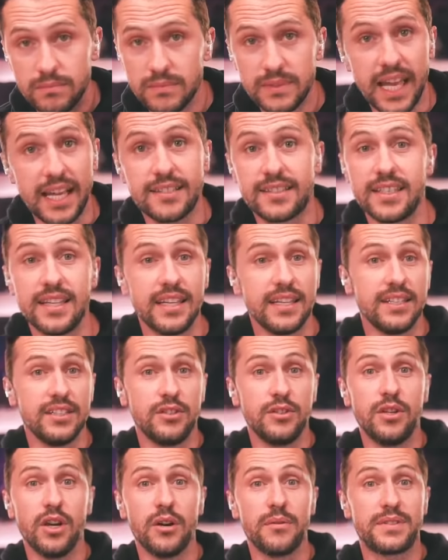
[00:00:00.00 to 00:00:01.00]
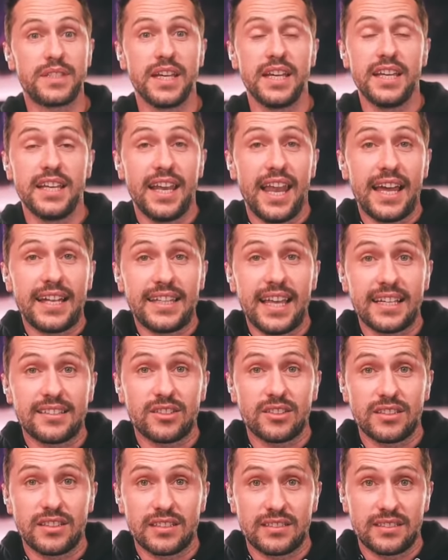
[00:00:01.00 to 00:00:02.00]
That's it. You know what I'm saying? Like
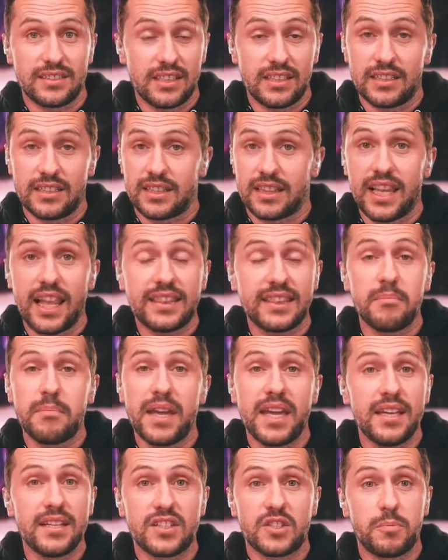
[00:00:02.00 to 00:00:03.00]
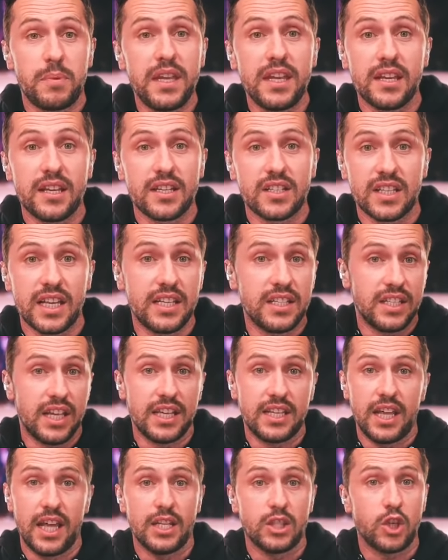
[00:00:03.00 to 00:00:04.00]
that's this. Let the man speak and and
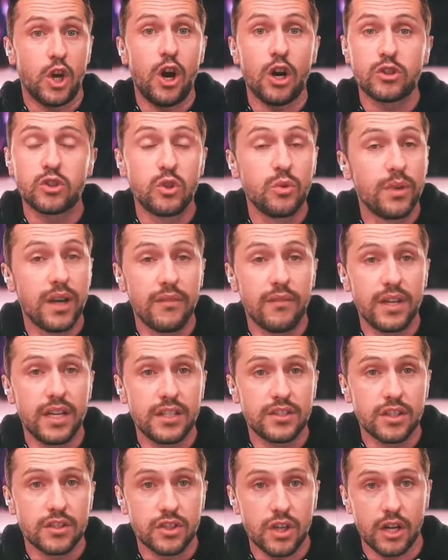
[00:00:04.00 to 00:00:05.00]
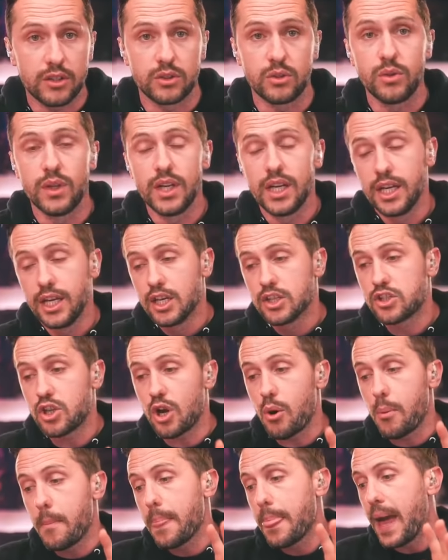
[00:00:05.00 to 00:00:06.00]
and, and talk through whatever he needs to talk through.
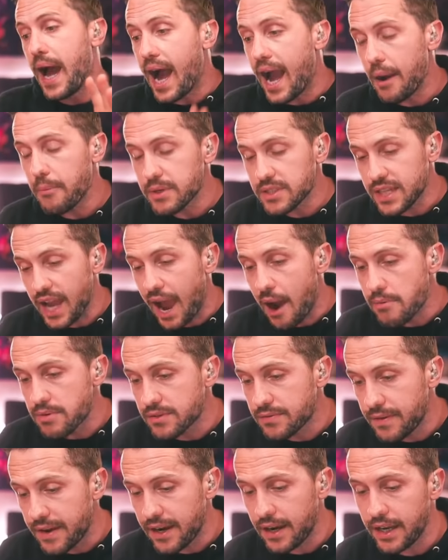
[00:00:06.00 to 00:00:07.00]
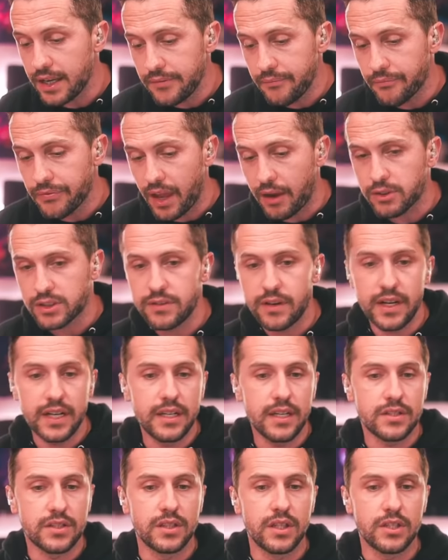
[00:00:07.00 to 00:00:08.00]
So I was I was very I was very
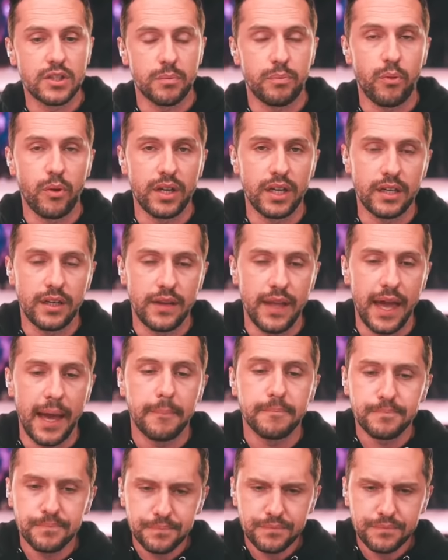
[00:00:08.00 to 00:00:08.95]
dis disappointed in that.